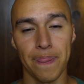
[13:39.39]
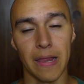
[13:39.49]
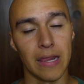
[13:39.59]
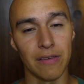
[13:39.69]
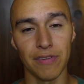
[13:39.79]

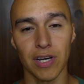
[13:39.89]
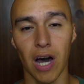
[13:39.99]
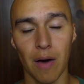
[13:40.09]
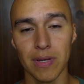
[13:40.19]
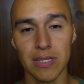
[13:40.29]
Leave a
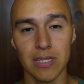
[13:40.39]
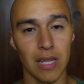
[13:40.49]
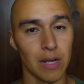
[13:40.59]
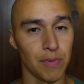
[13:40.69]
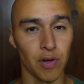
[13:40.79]
comment,
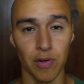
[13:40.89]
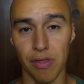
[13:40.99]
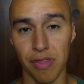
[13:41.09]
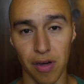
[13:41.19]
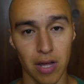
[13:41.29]
let me know your
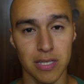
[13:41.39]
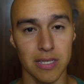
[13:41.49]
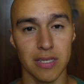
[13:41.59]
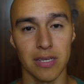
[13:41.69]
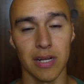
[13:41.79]
thoughts,